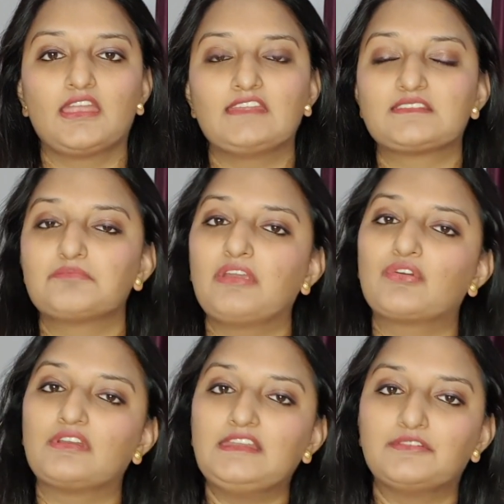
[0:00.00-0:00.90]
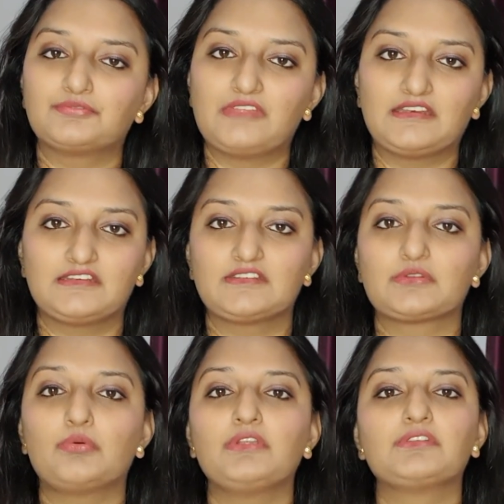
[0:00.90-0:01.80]
It's a big relief that it is
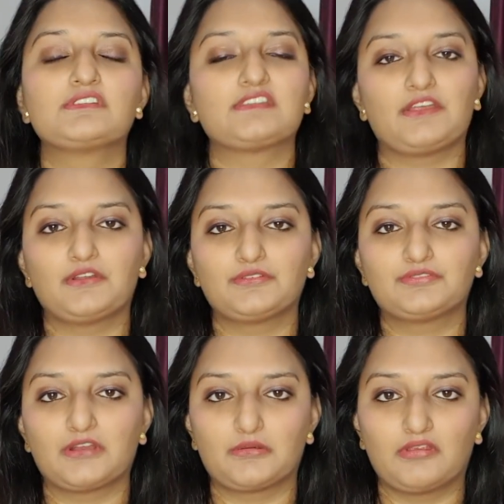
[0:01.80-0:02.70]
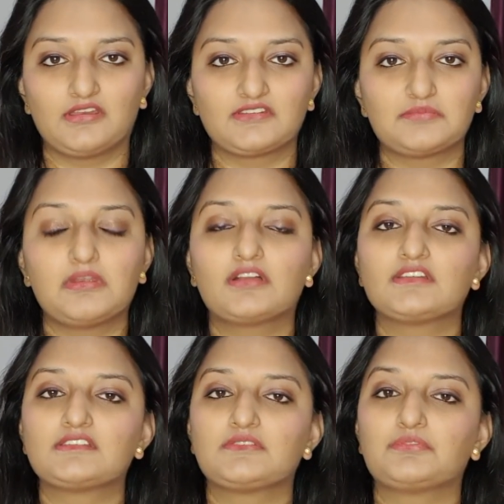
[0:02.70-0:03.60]
going to the sign of Aquarius
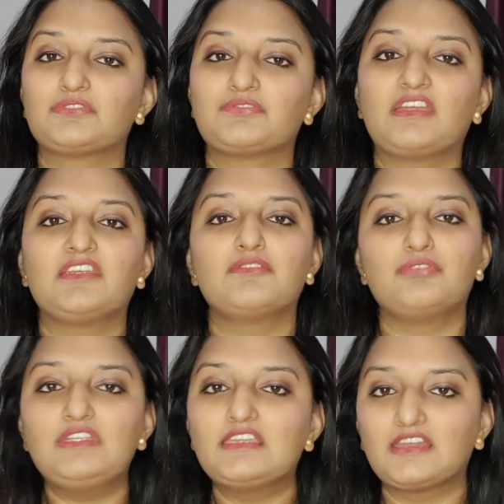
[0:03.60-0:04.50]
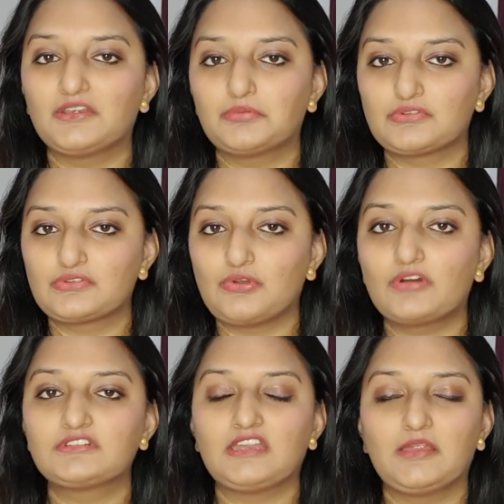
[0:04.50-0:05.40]
because it was very weak and it was
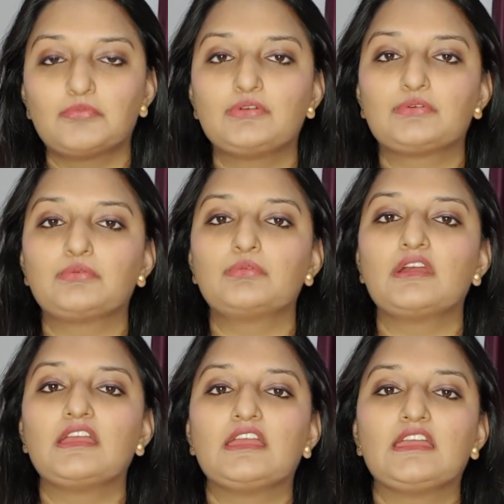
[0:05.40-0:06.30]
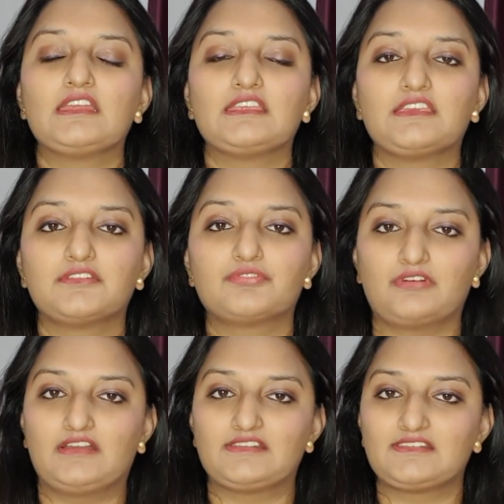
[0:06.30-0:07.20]
not able to give
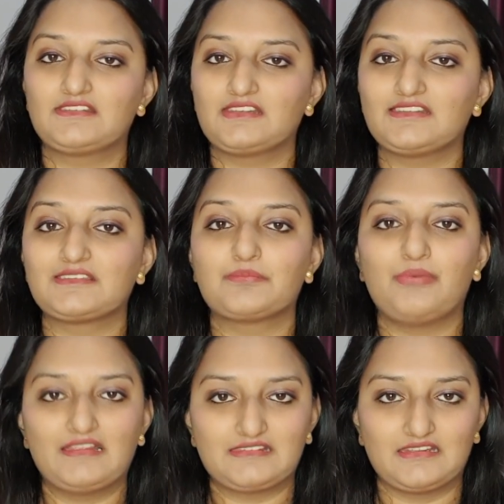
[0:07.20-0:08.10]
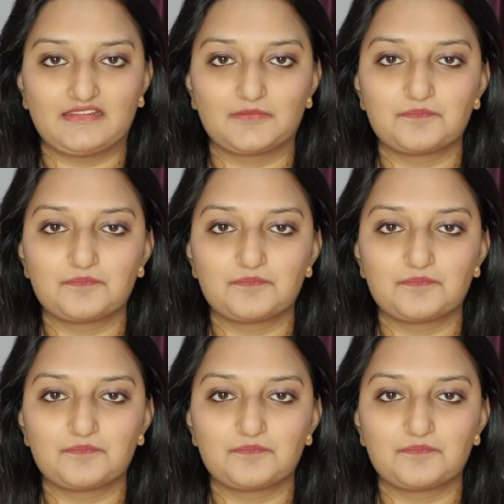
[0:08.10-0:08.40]
us its blessing.